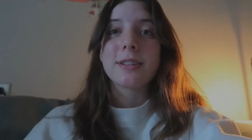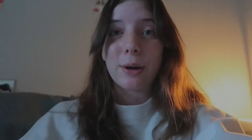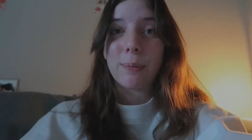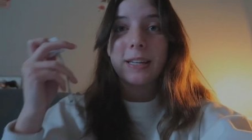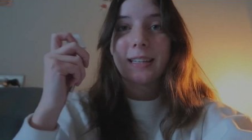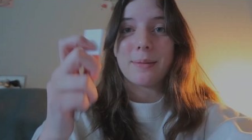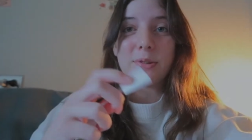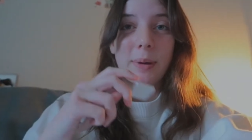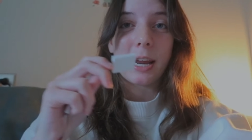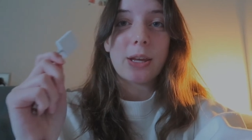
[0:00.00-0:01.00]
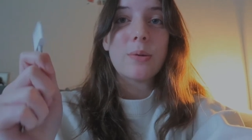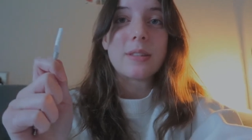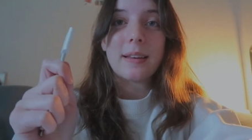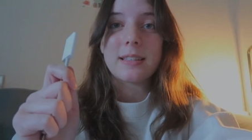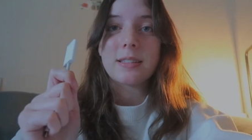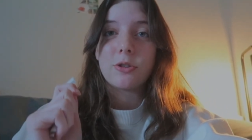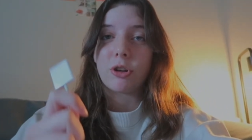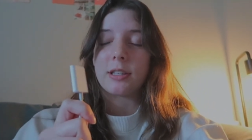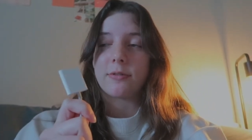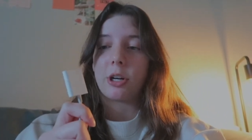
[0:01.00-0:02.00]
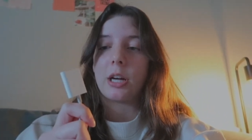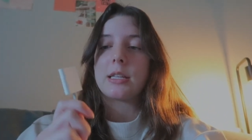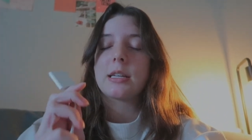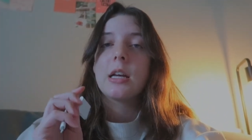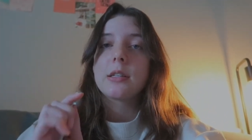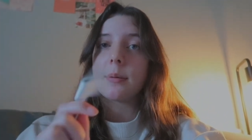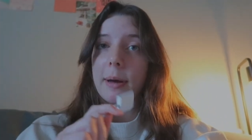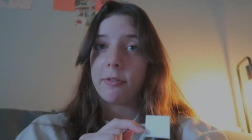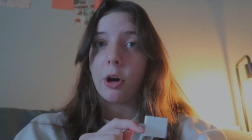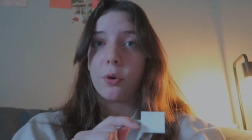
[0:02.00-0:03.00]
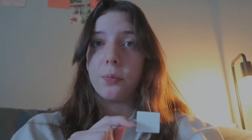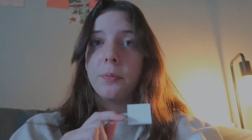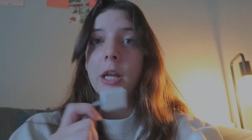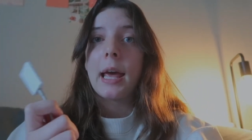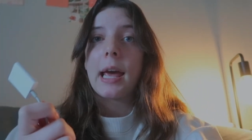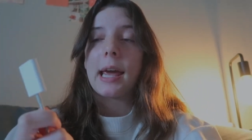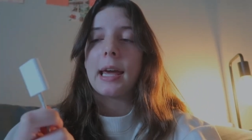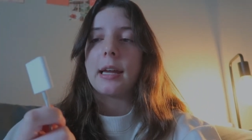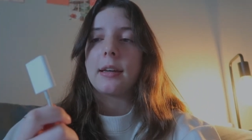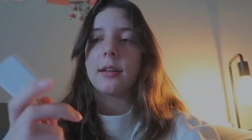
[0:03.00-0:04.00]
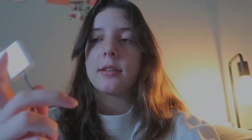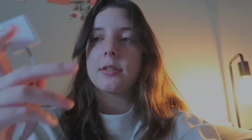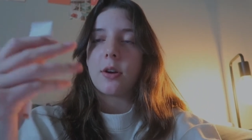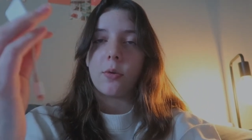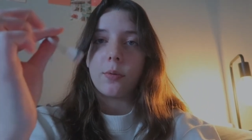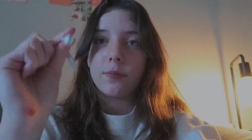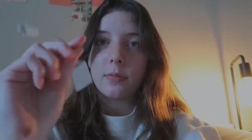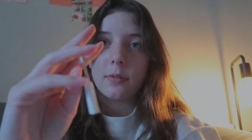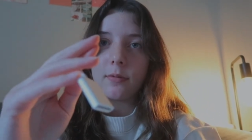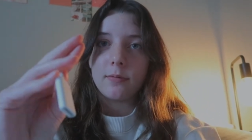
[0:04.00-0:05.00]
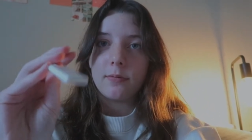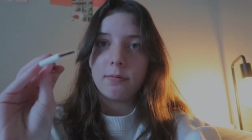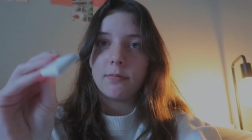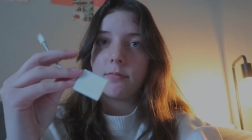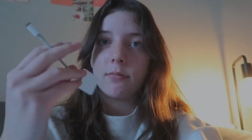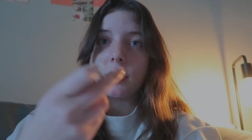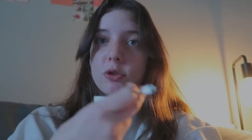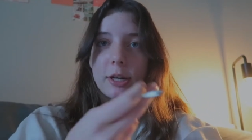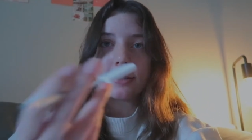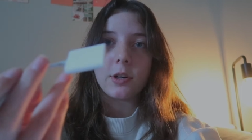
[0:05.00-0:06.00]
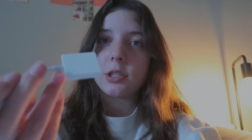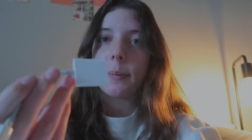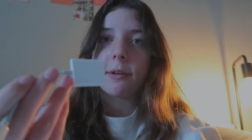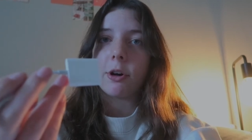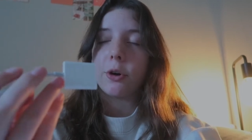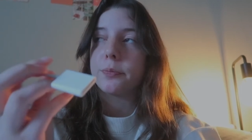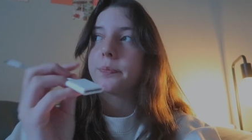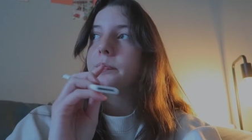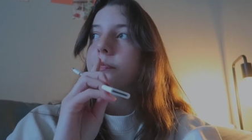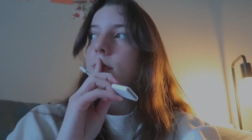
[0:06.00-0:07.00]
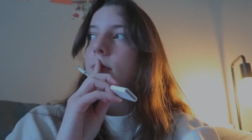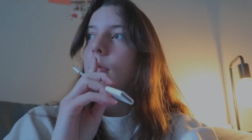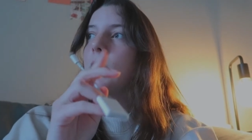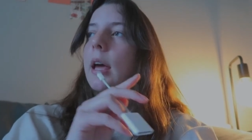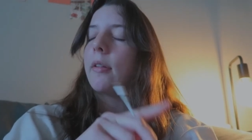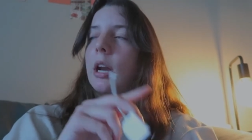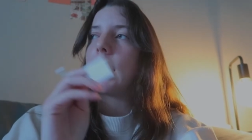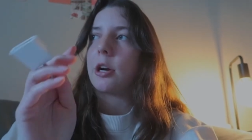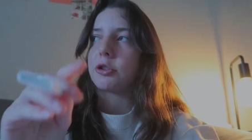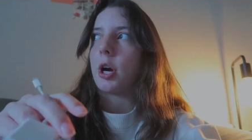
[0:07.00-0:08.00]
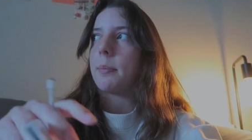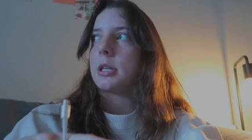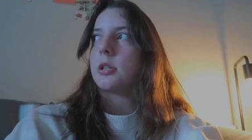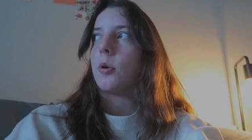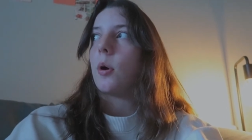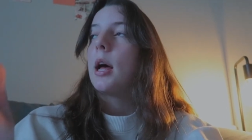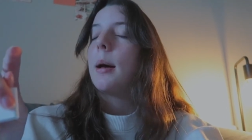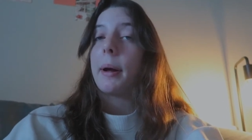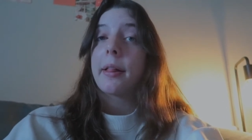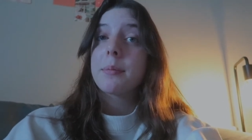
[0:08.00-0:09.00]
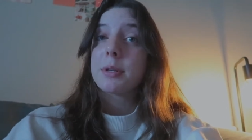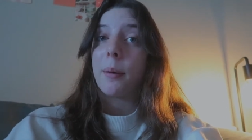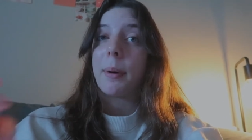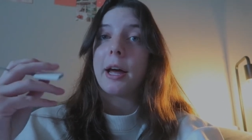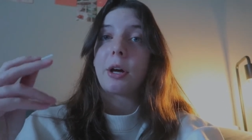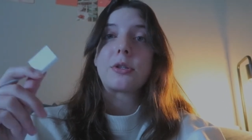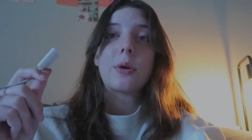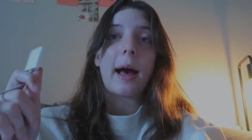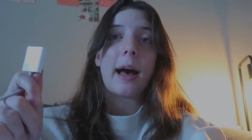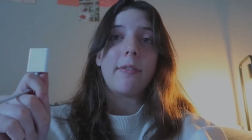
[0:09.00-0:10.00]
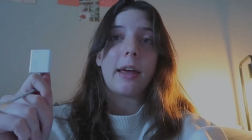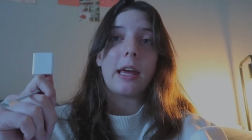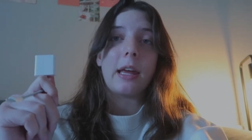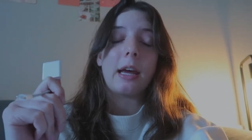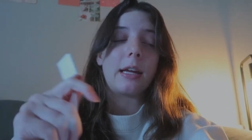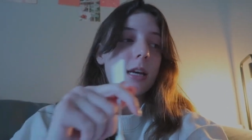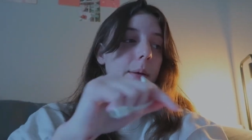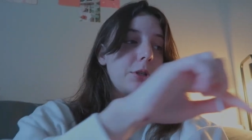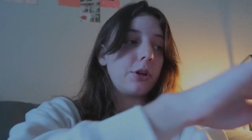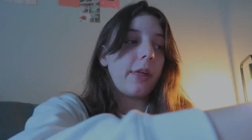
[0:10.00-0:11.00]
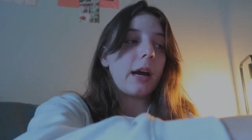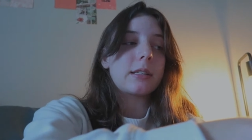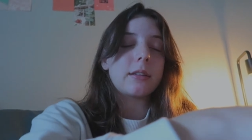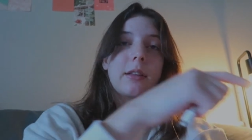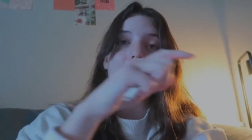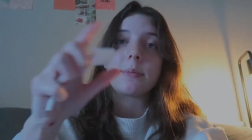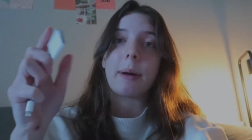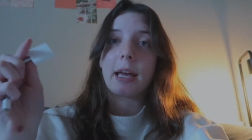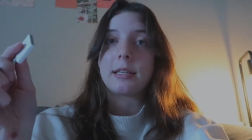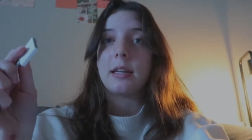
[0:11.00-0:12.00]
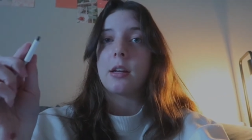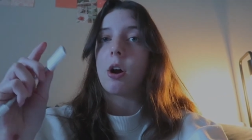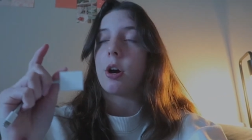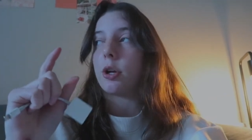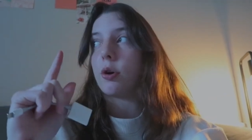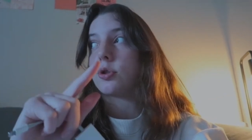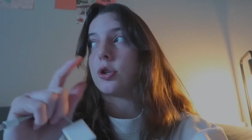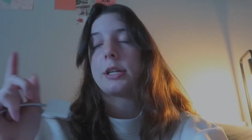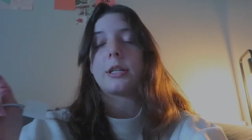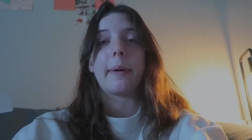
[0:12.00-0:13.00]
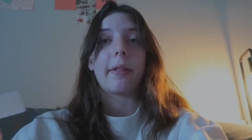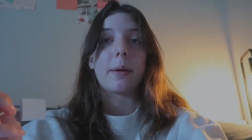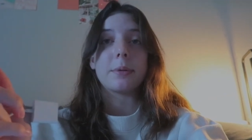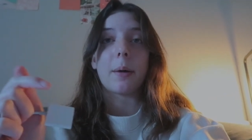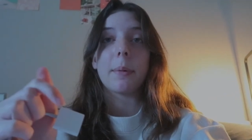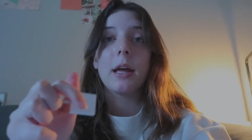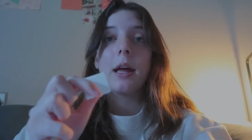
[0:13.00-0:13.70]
so many times, but I use this to transfer it to my phone. And so, transfer to my phone. I'm going to airdrop it to my laptop. I also have an adapter that lets my SD card go straight to my laptop.